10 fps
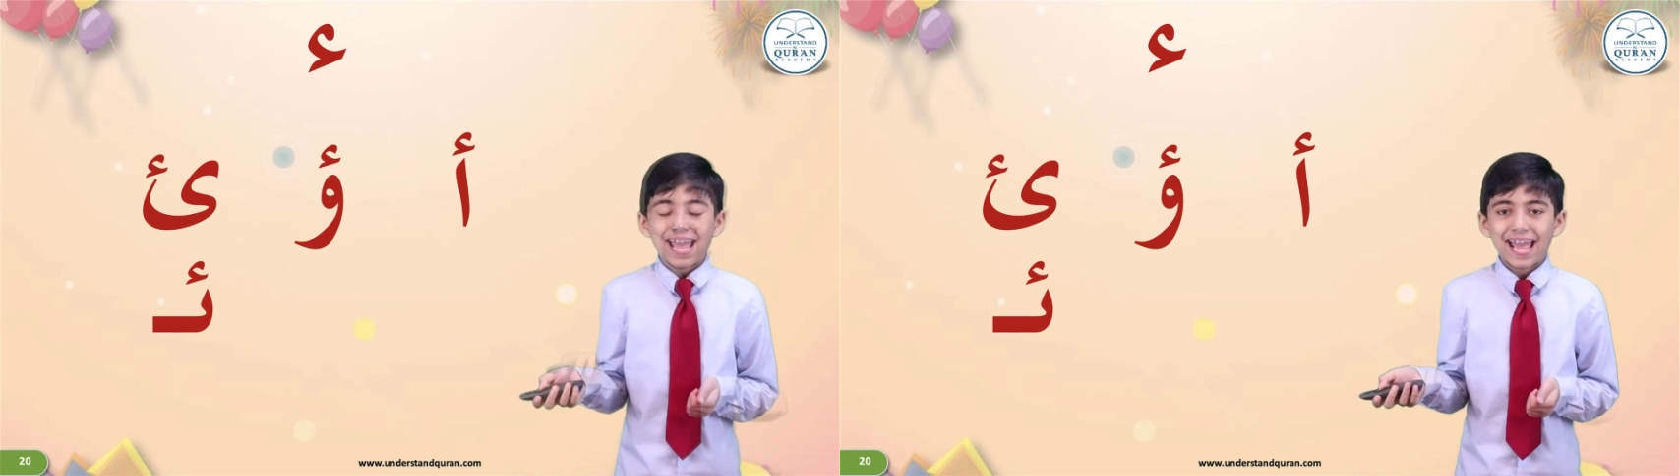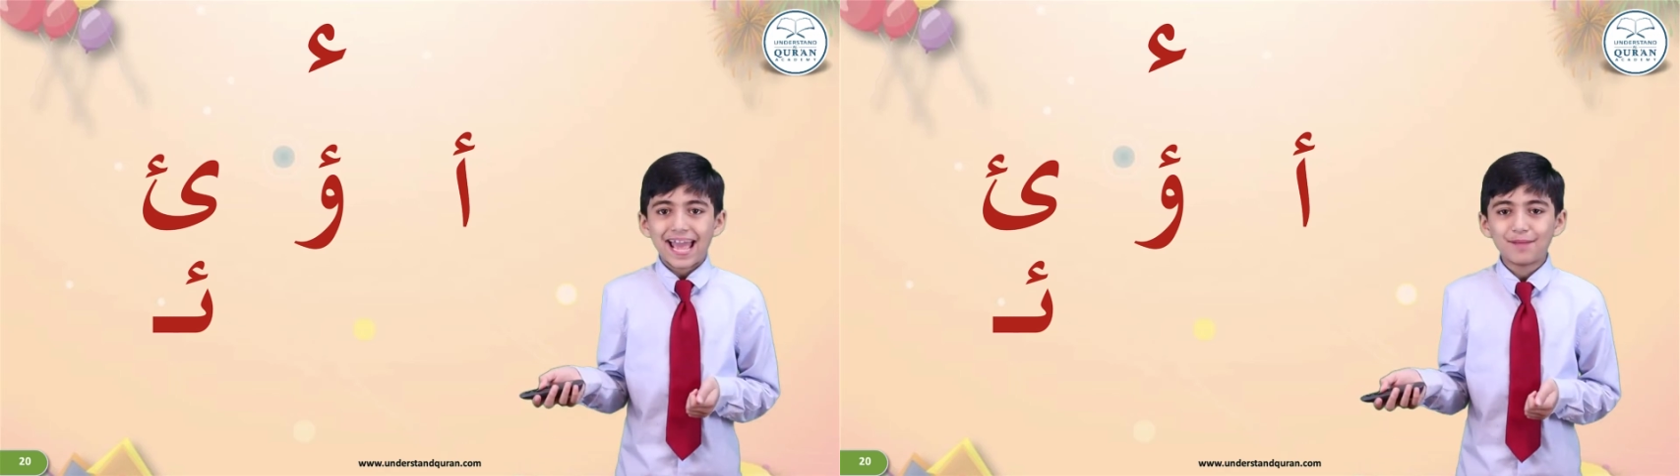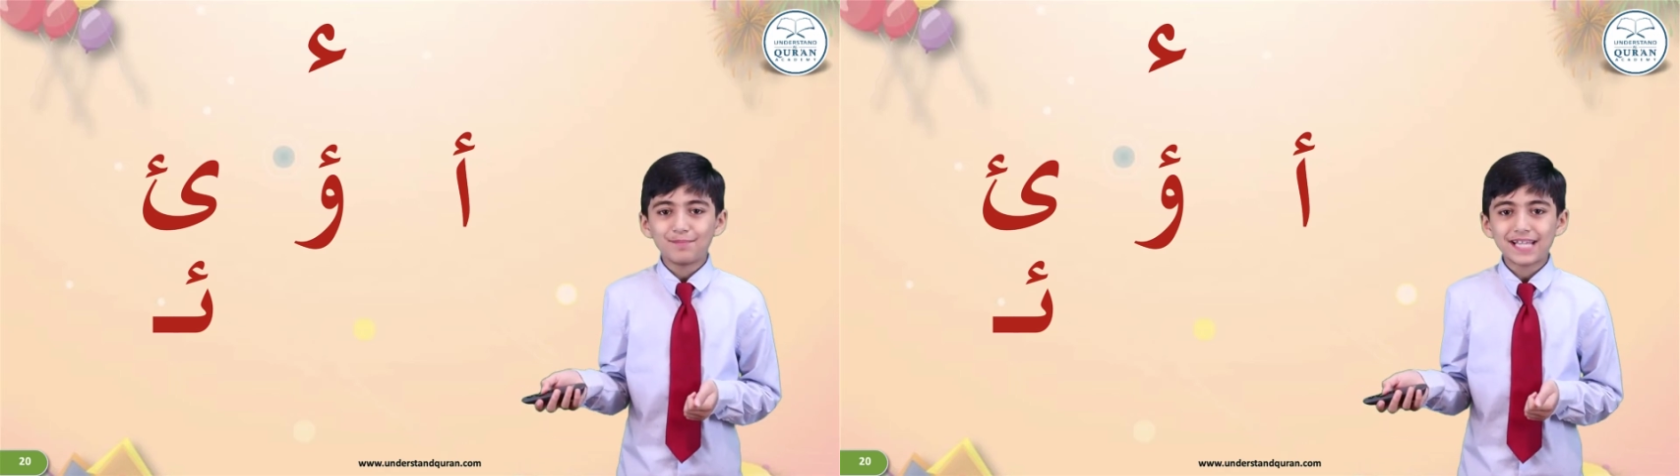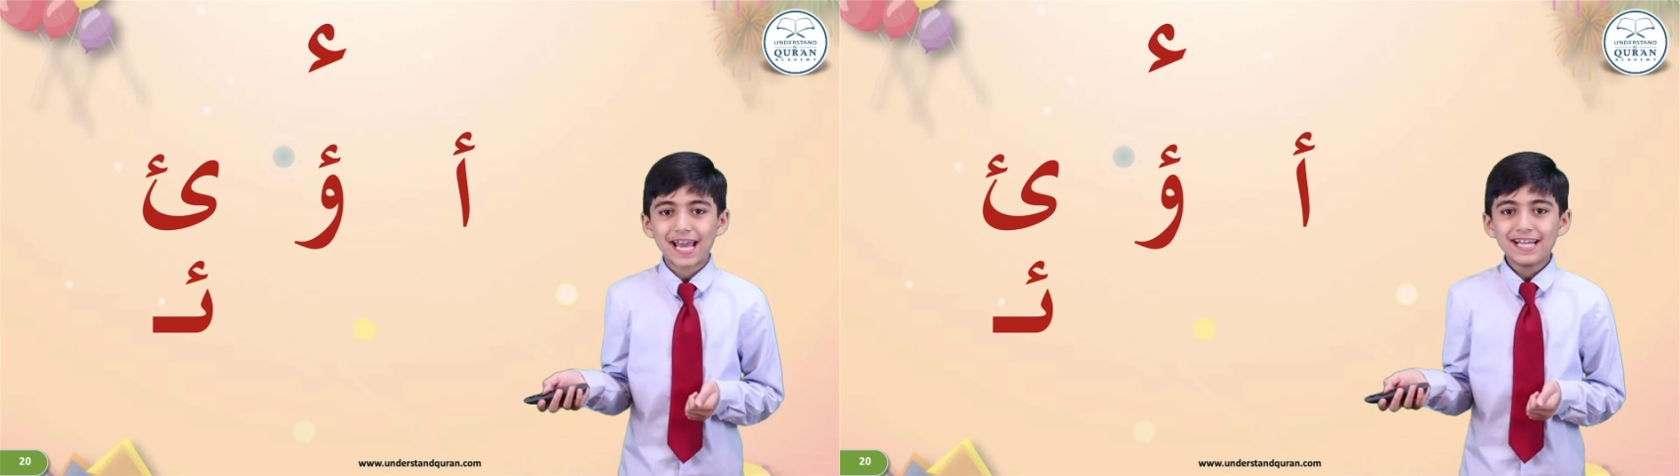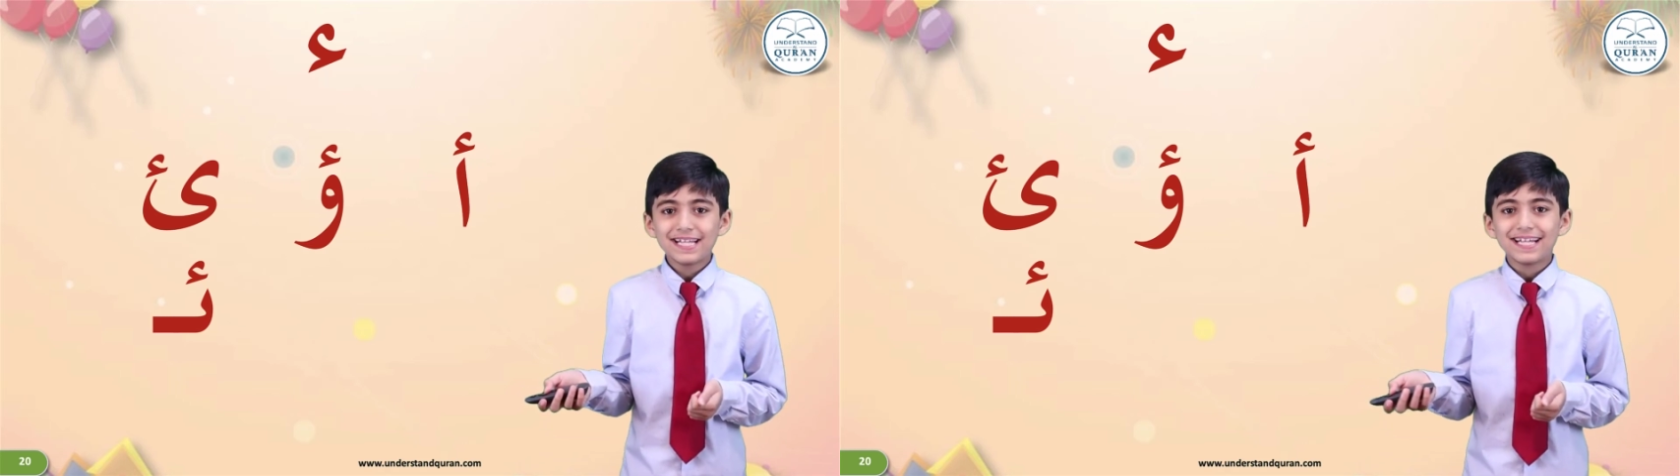
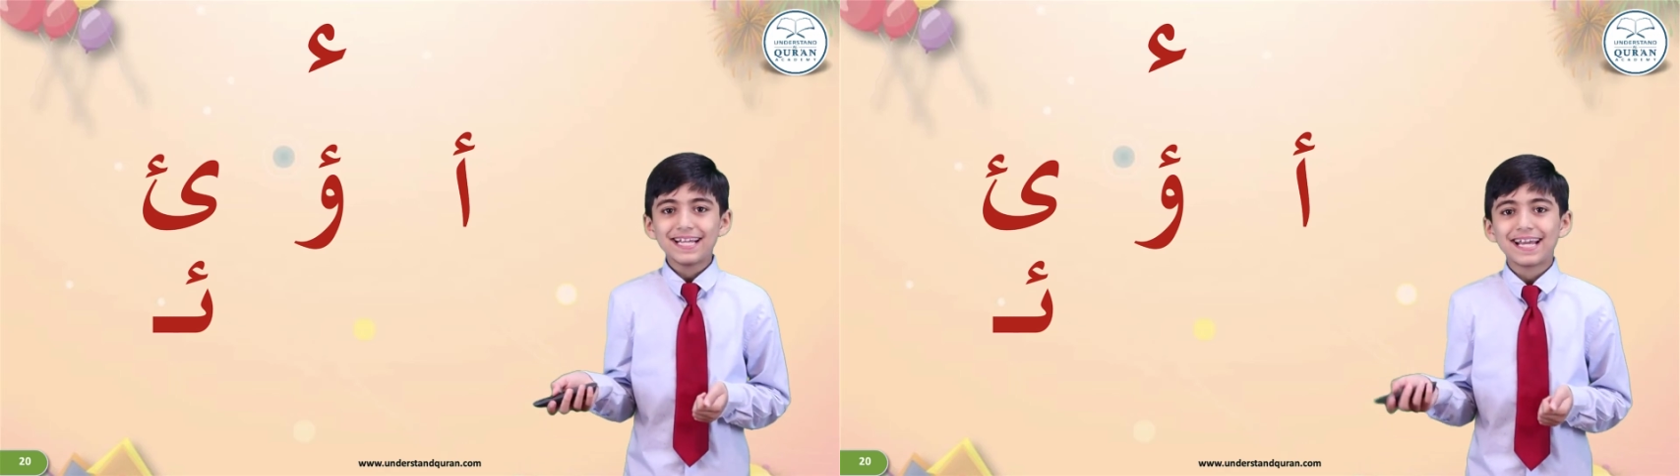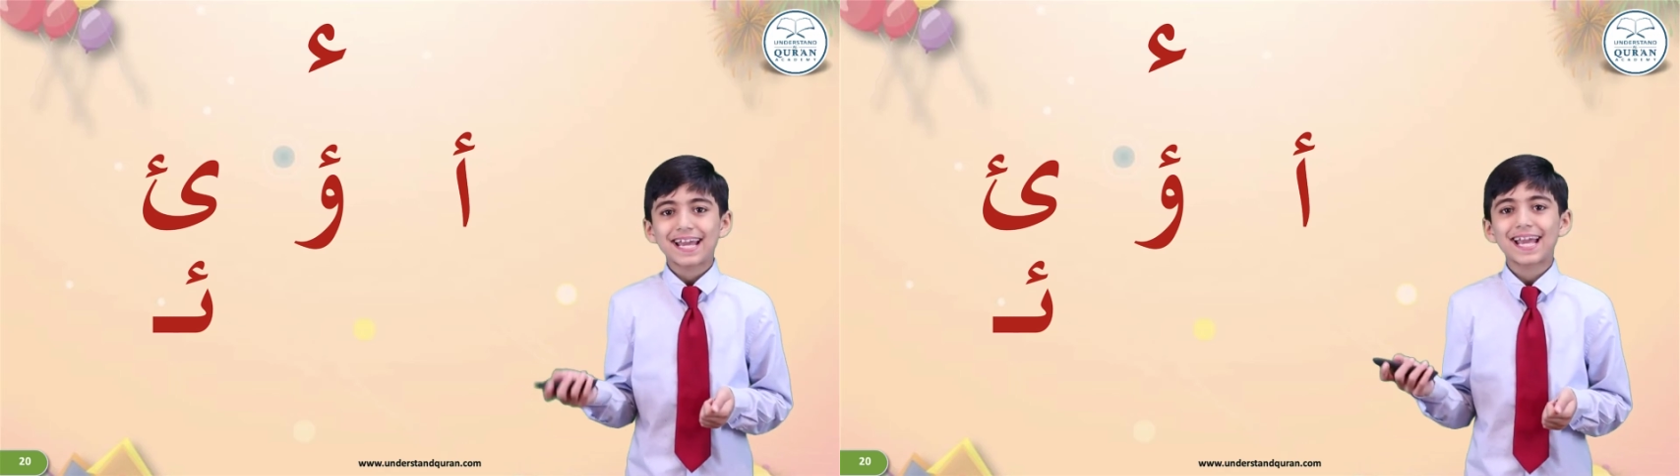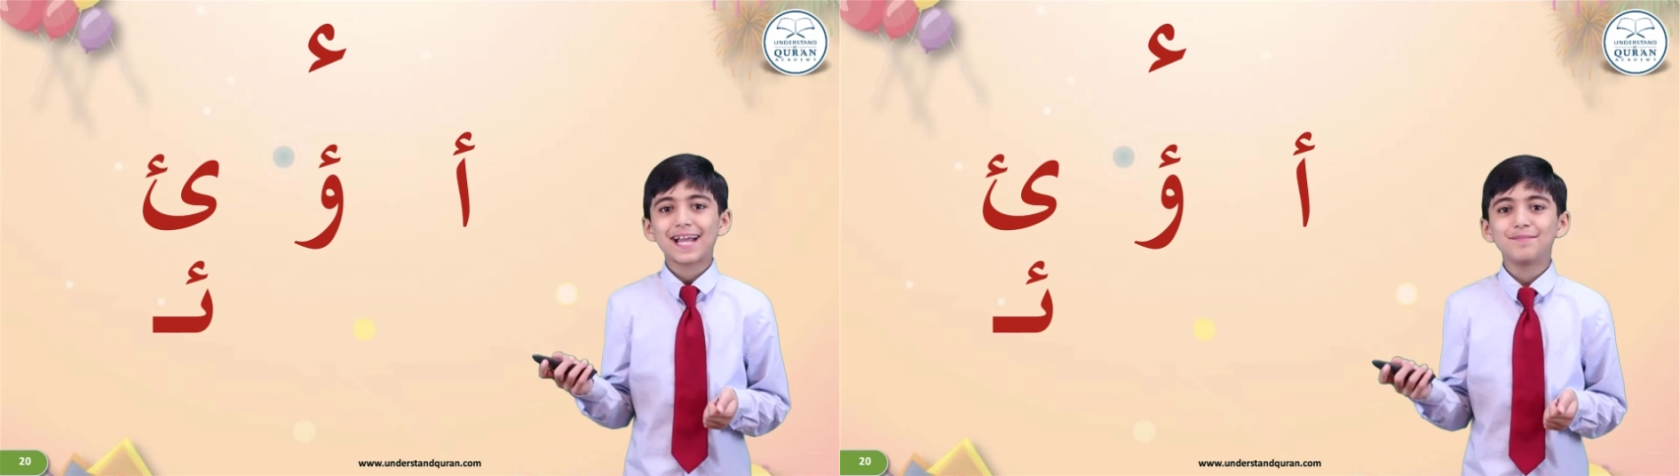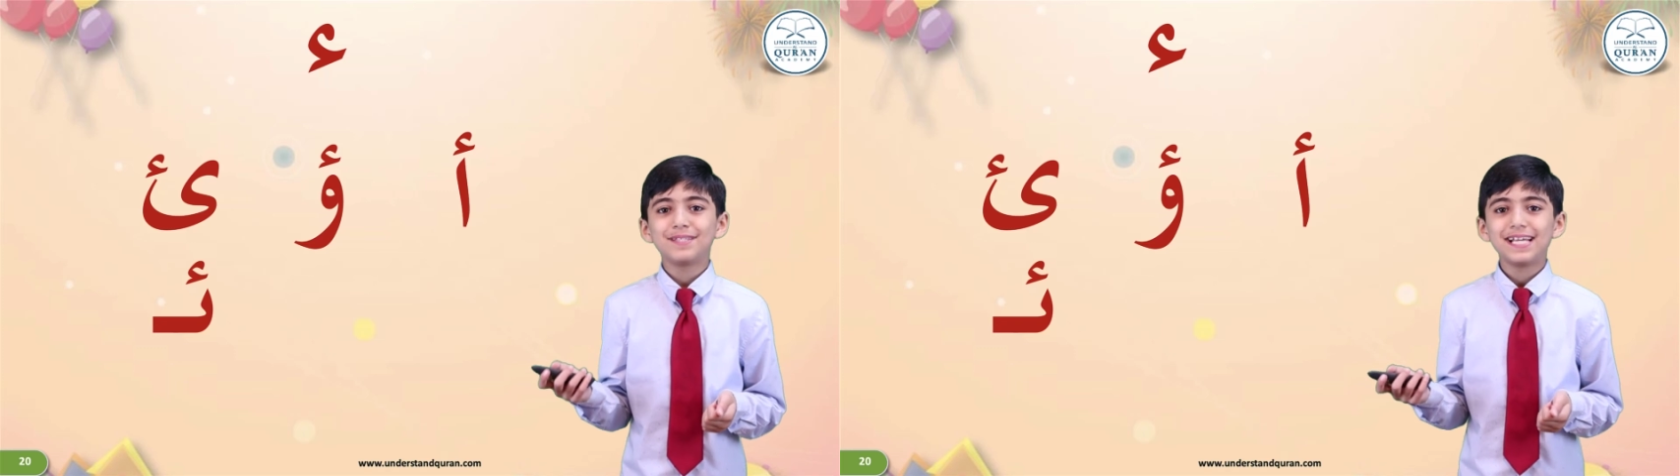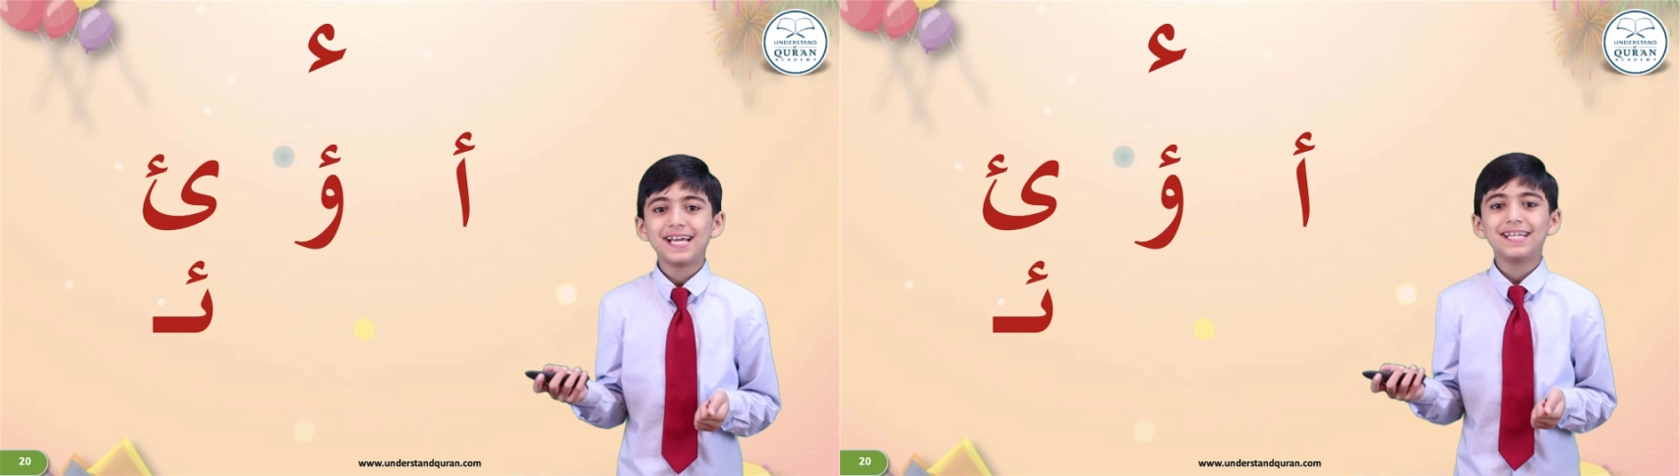Hamza,
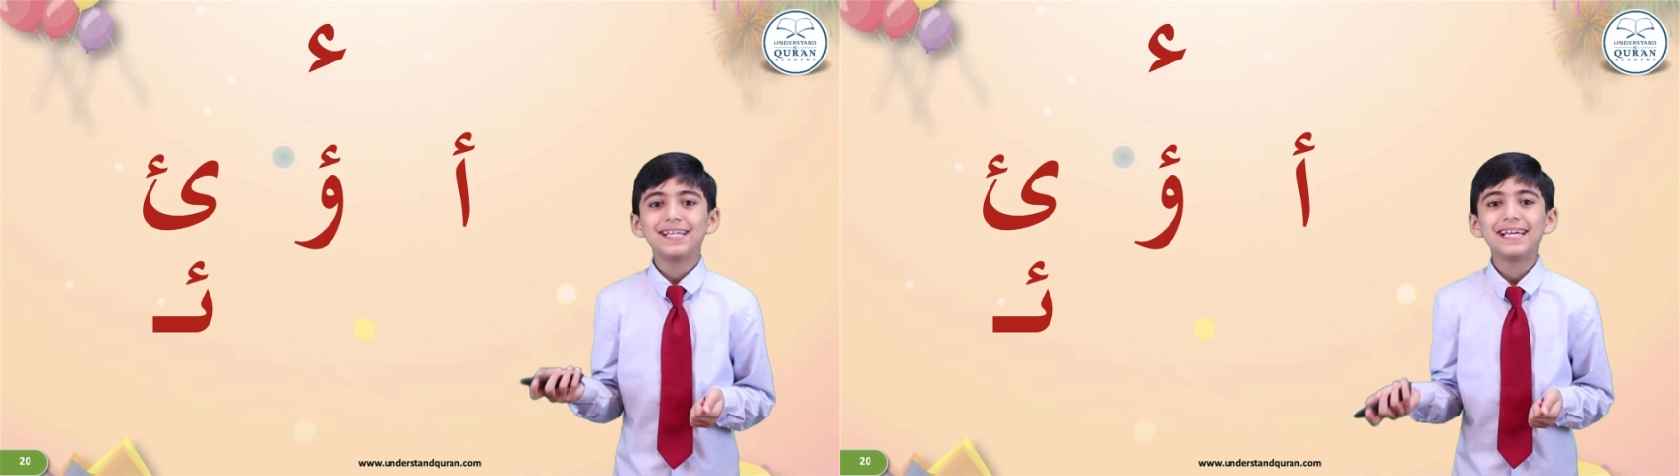Hamza,